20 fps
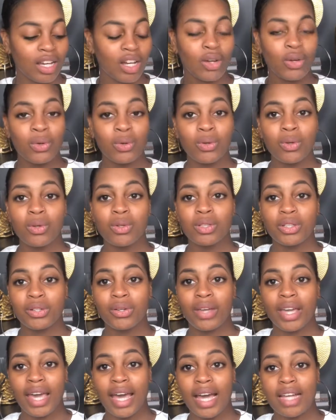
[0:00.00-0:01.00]
a cool
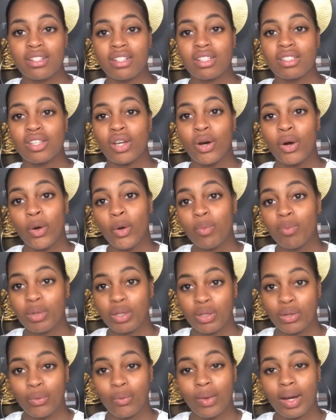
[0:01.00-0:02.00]
little gadget to
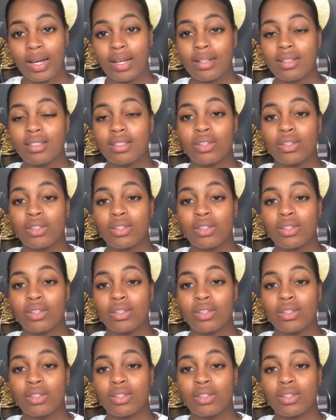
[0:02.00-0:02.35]
open your wine,